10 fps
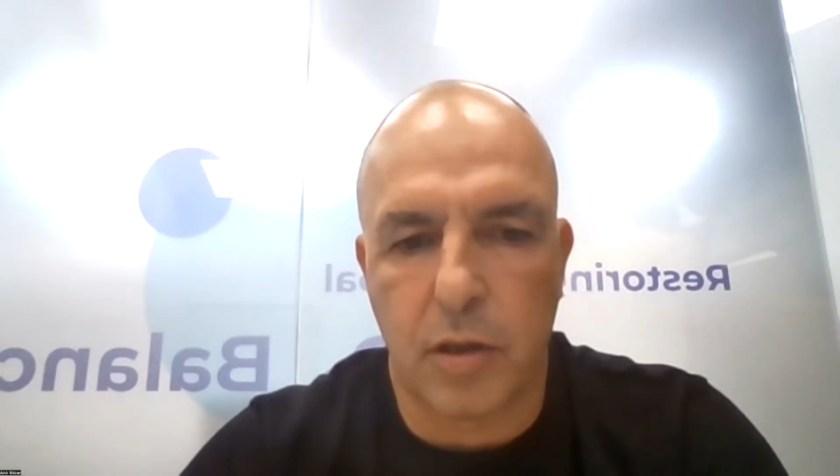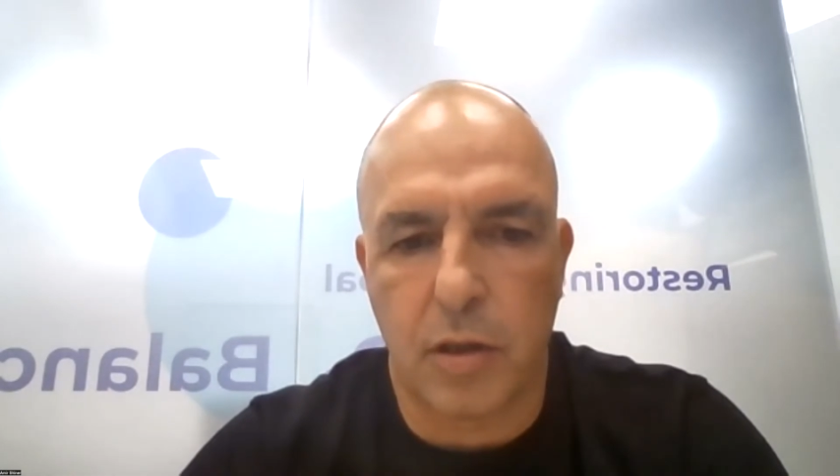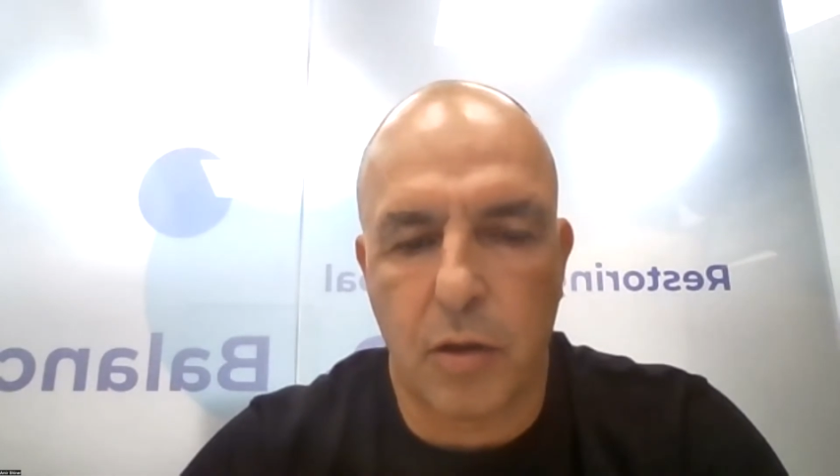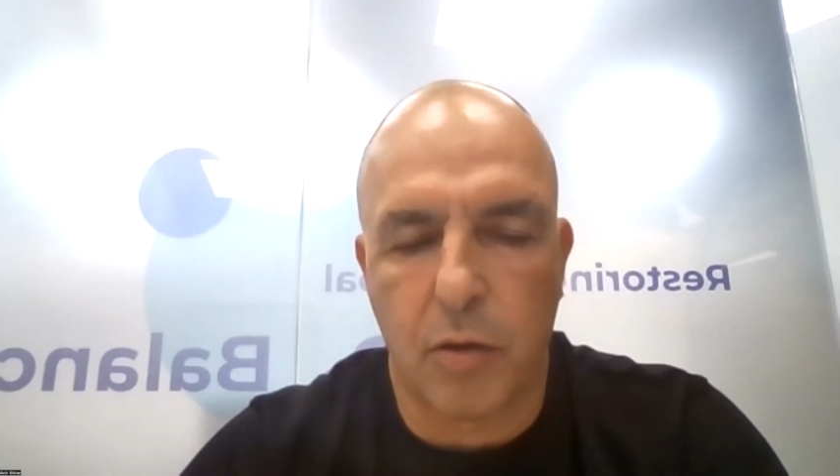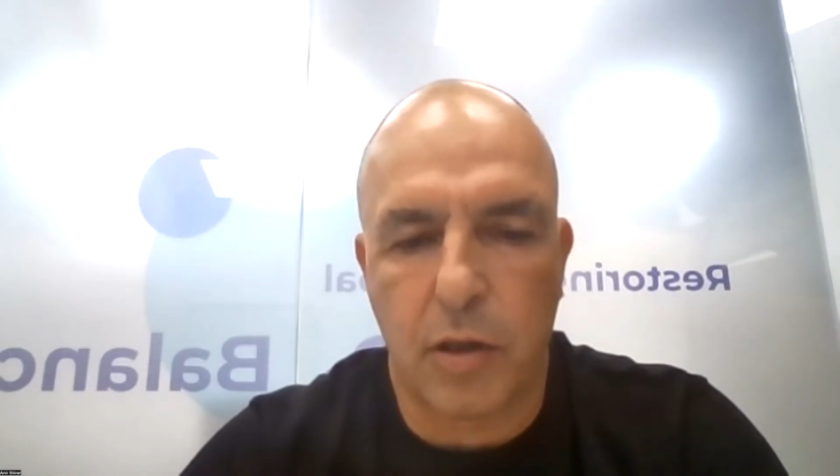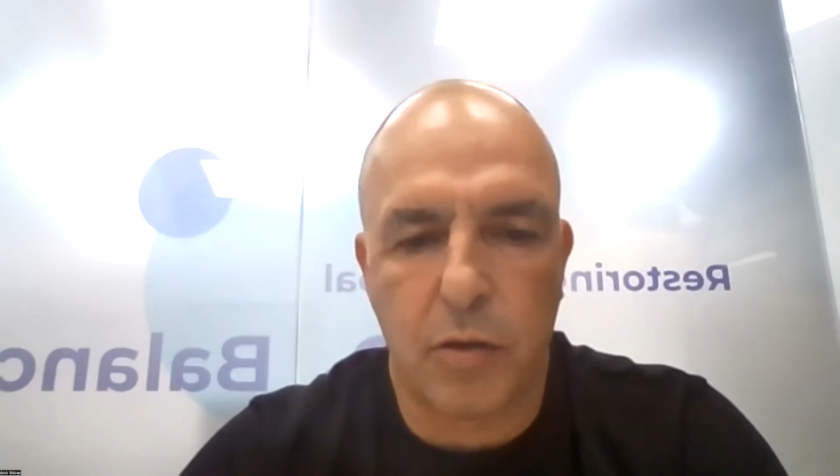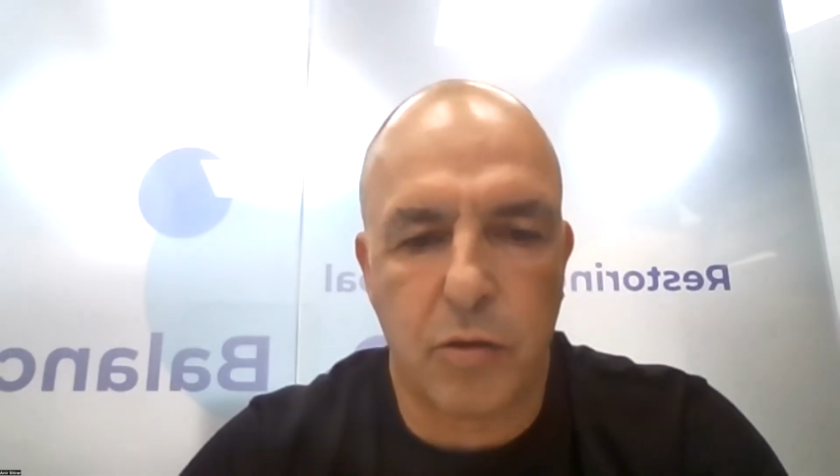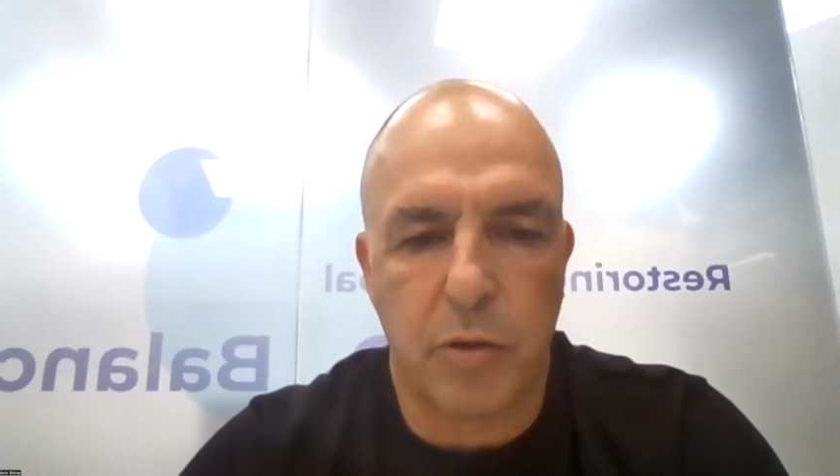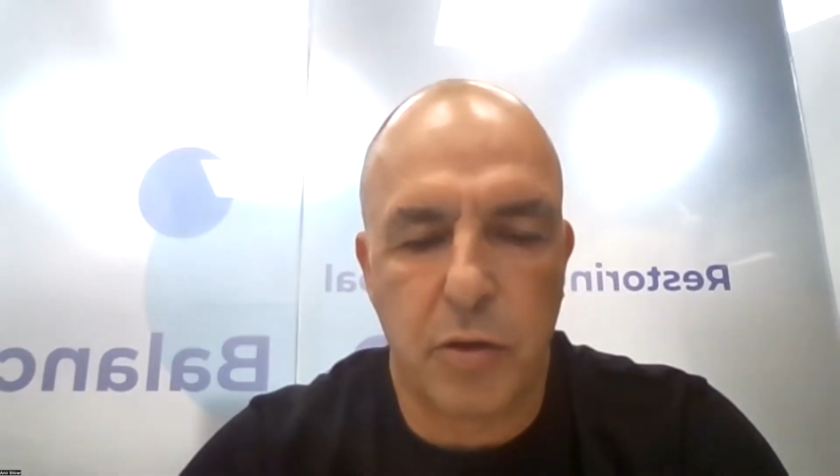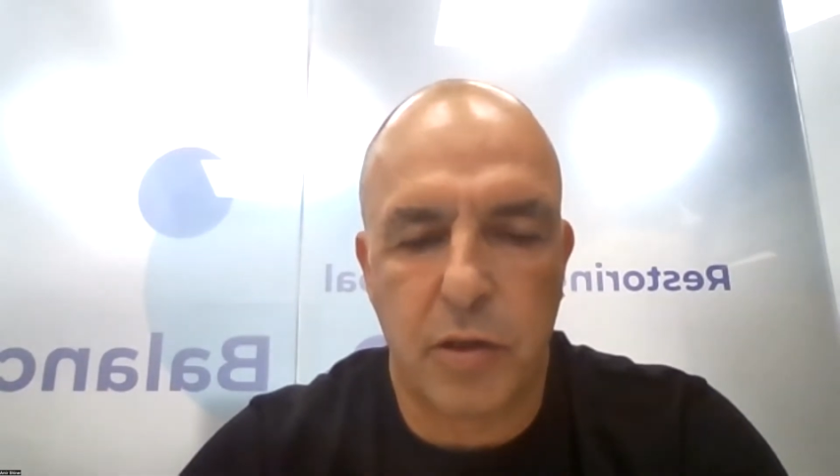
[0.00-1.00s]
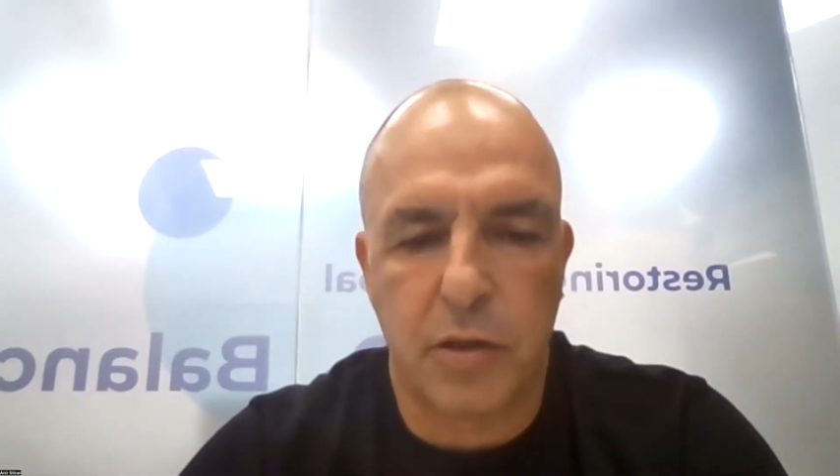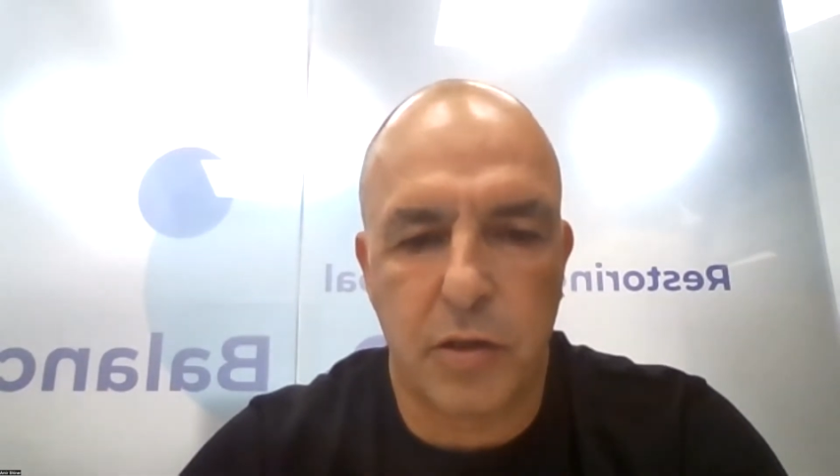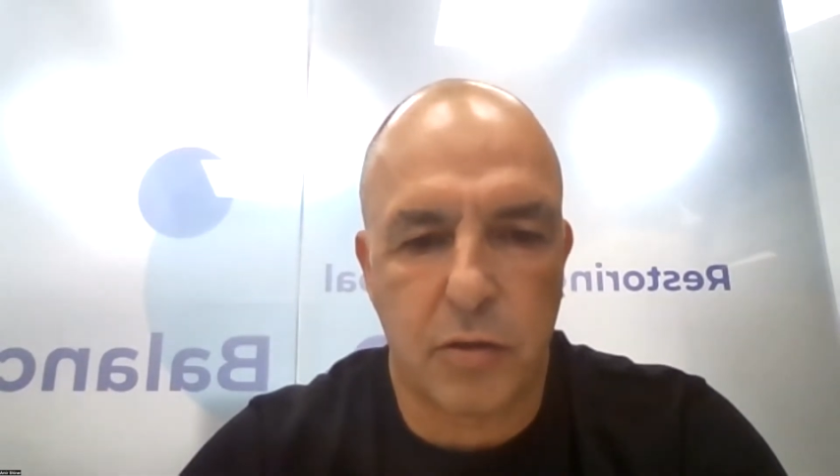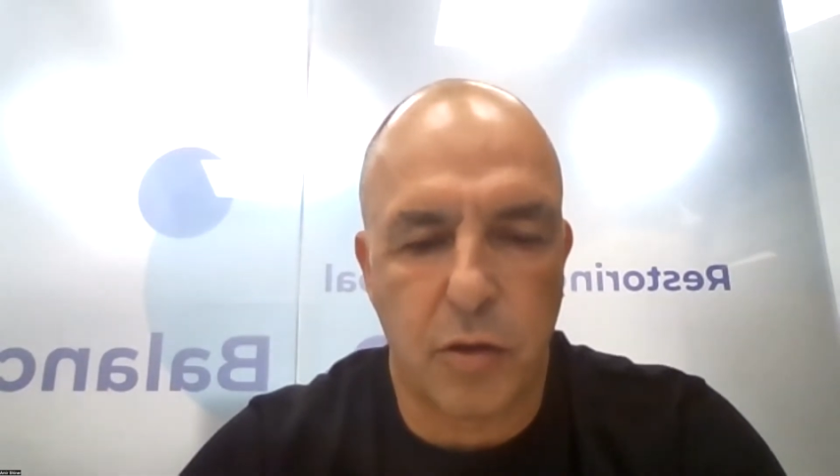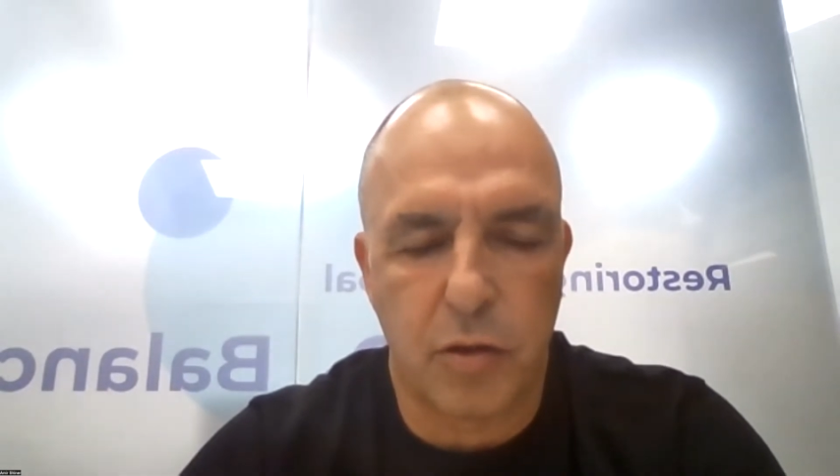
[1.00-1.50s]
local communities is going